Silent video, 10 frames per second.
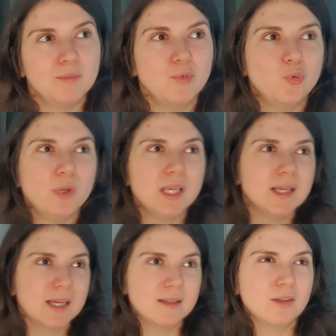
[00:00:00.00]
we
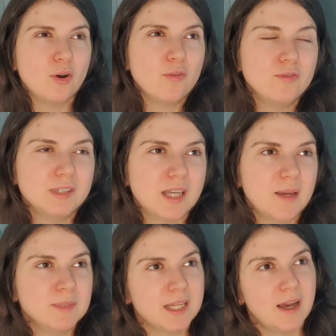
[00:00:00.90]
can
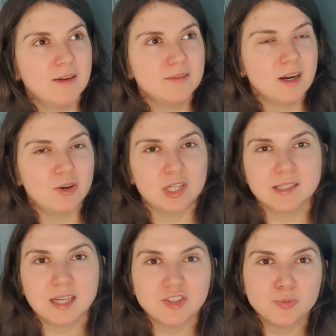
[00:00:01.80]
oftentimes have our
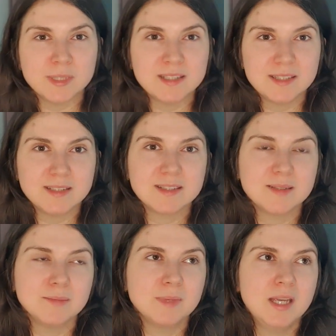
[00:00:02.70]
attachment
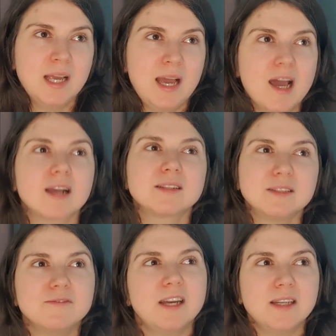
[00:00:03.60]
system
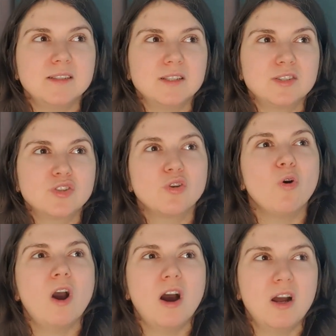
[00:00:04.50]
activated so
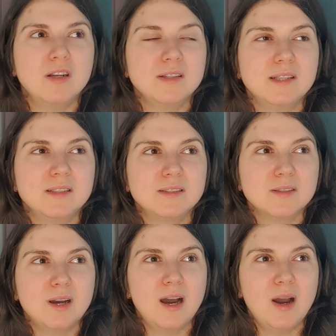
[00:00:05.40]
hard that
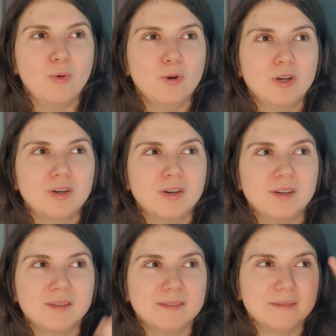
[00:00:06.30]
our
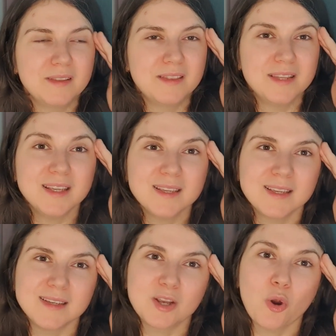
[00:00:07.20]

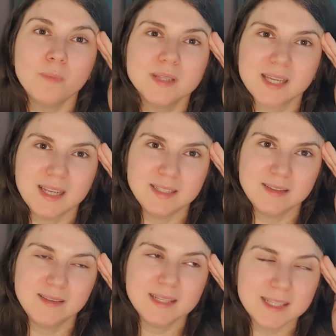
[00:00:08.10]
thinking, complicated
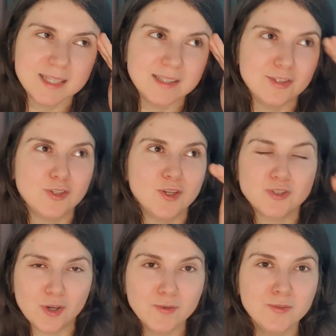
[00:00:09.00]
thinking,
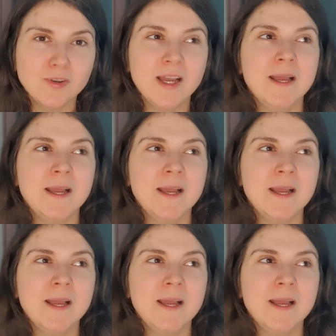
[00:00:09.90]
turns off,